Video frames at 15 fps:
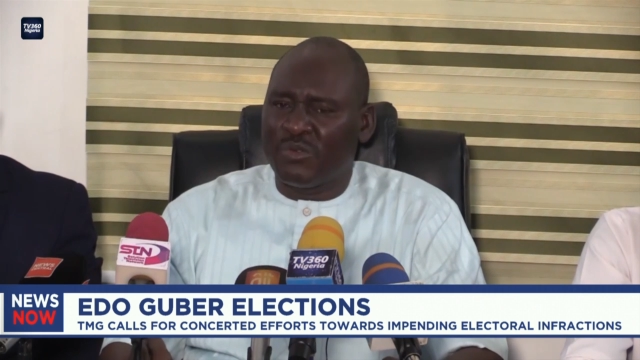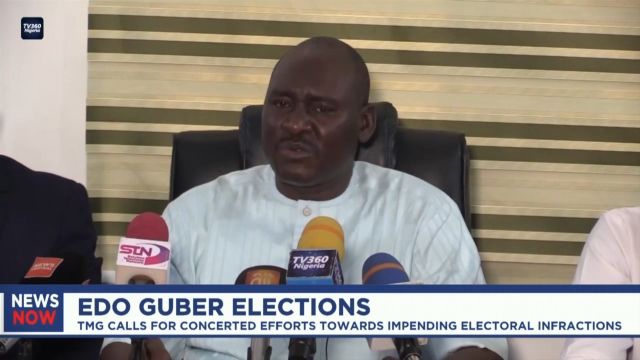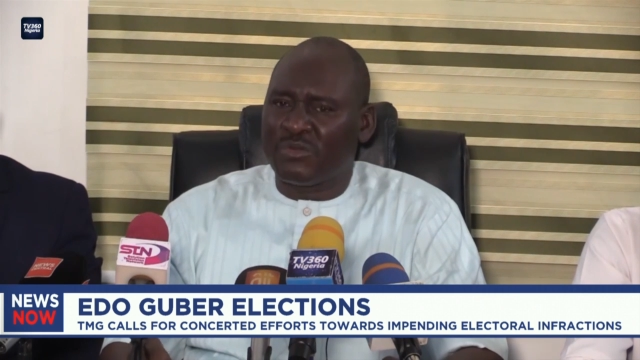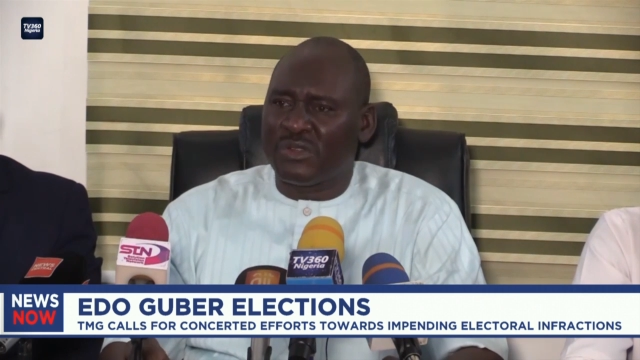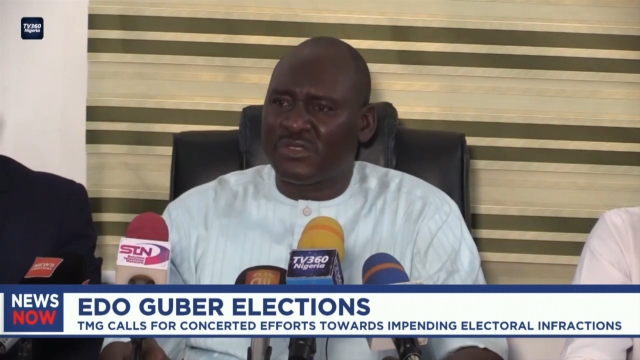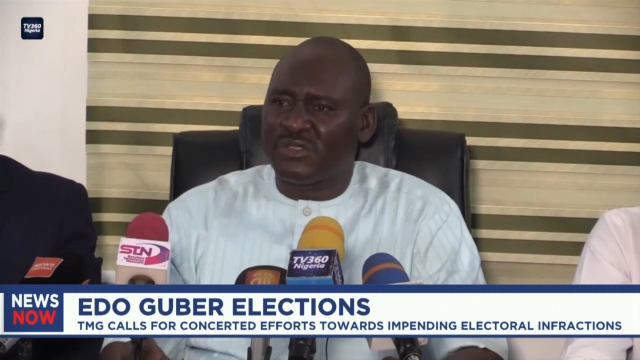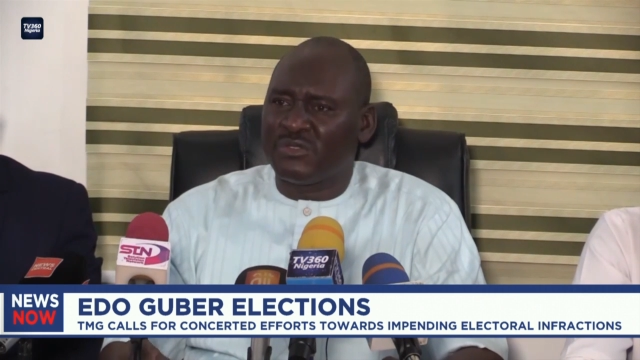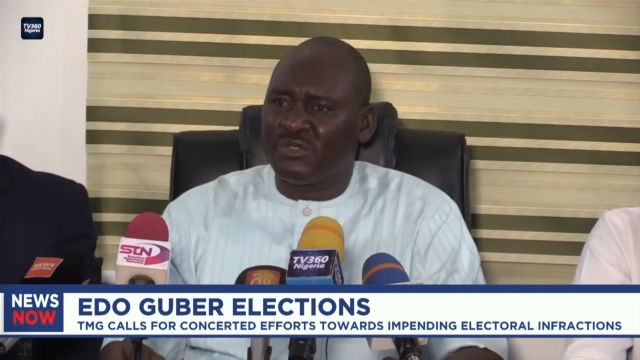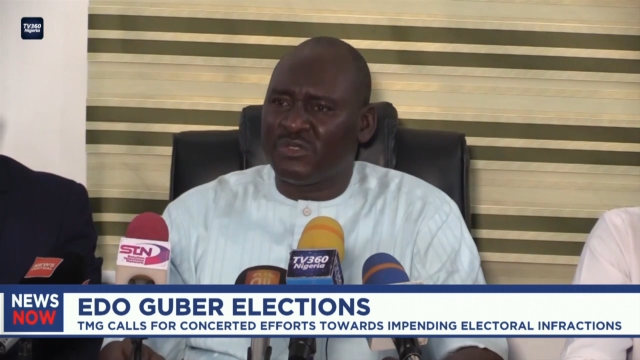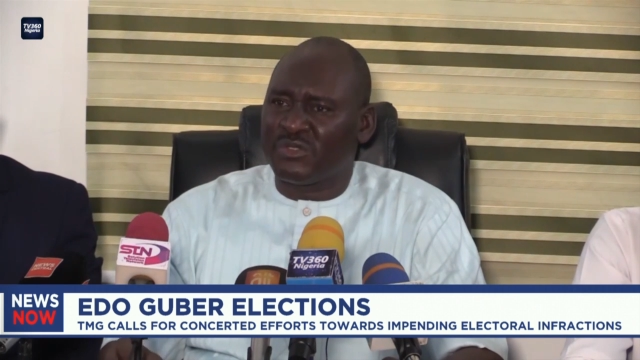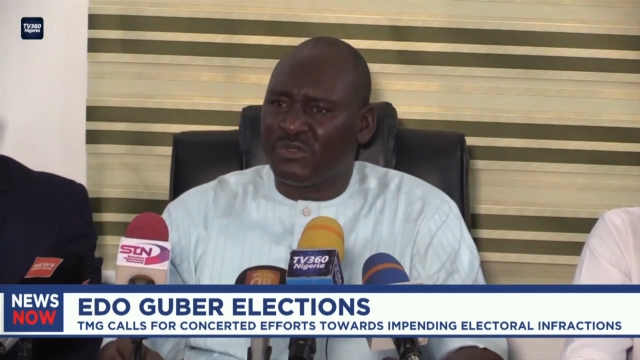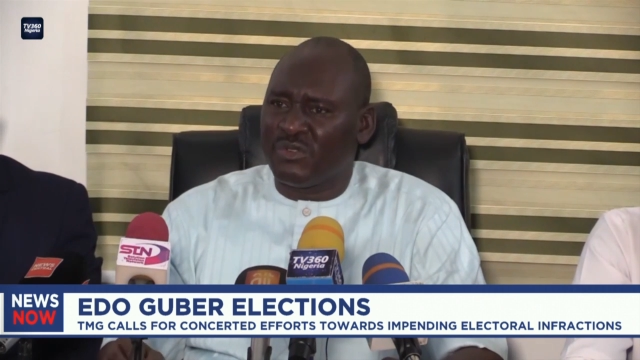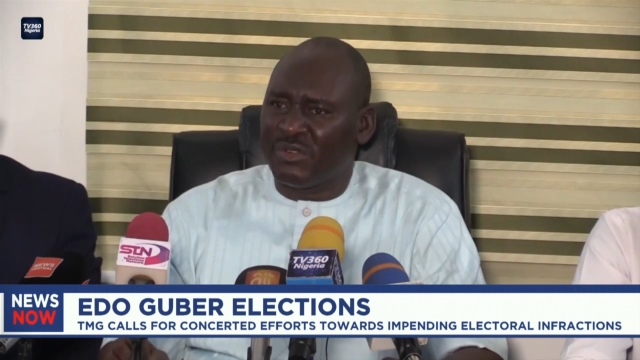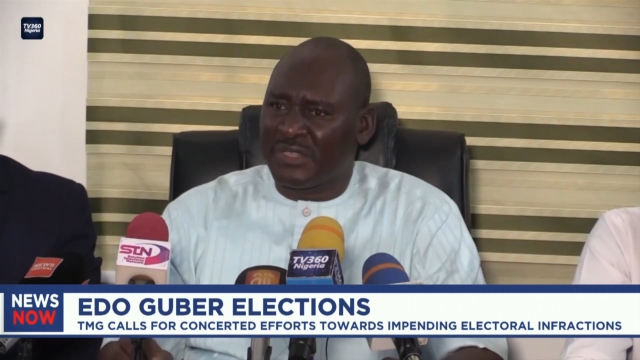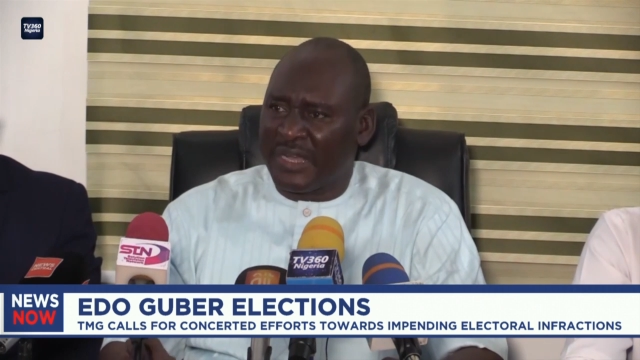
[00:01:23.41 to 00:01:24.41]
will continue to
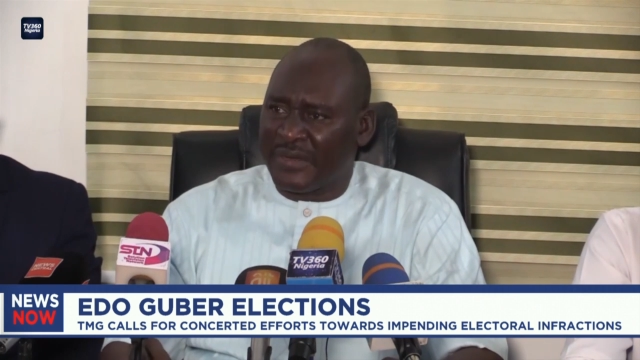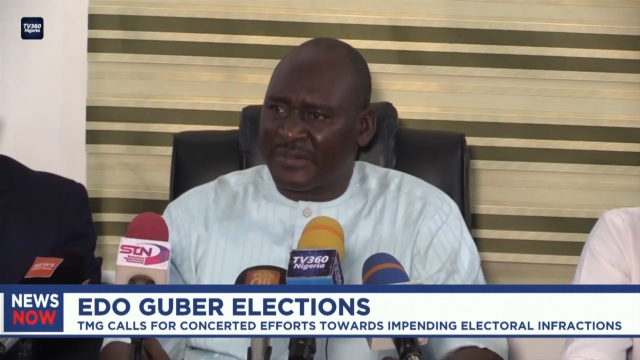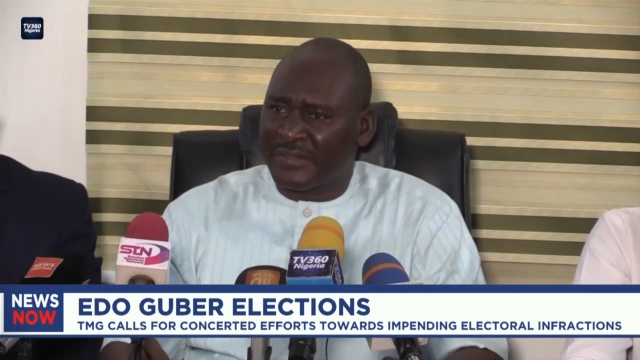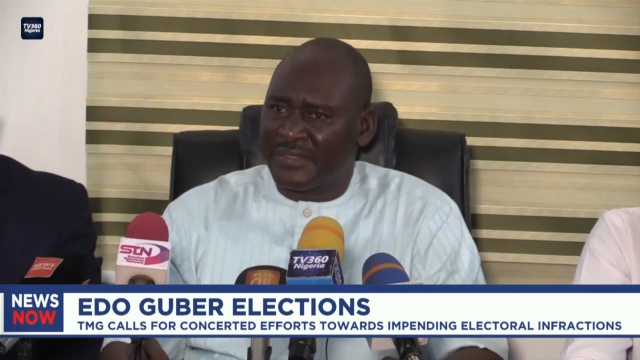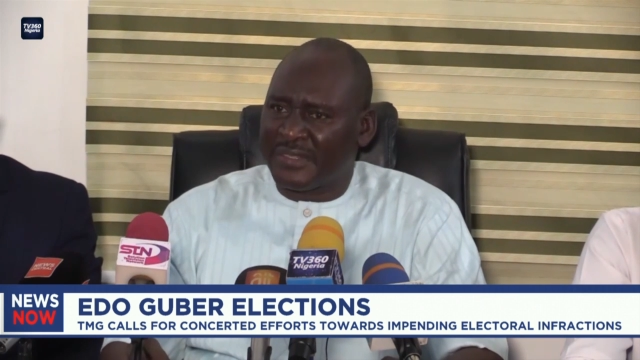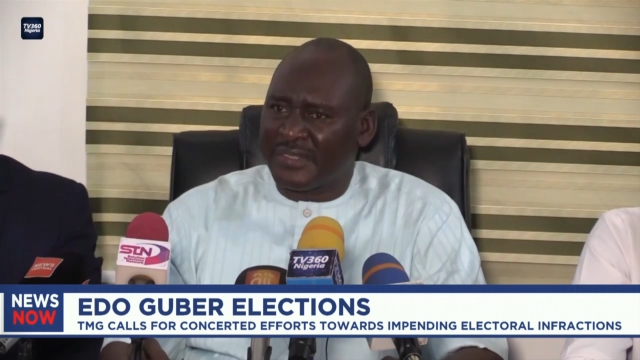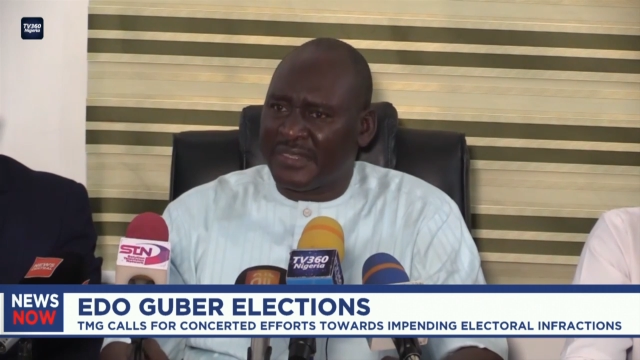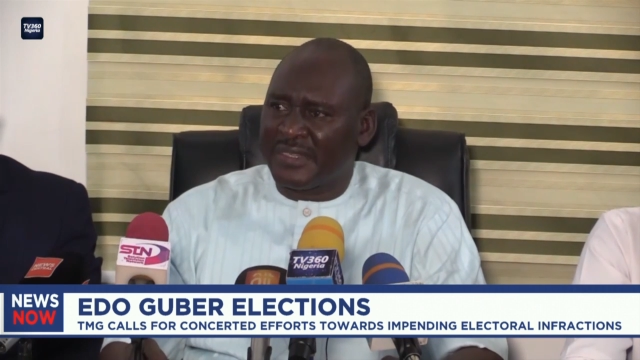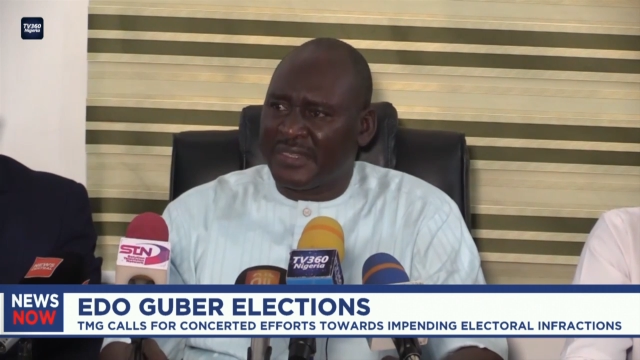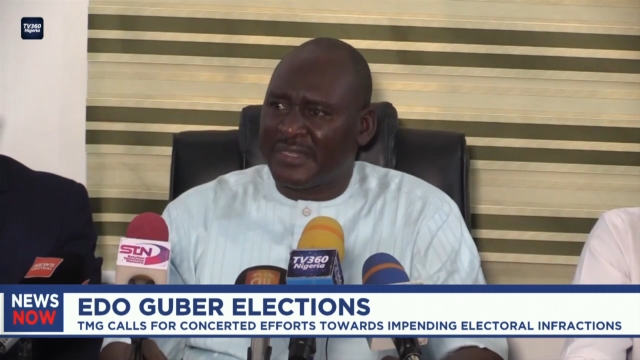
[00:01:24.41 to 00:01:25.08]
go down.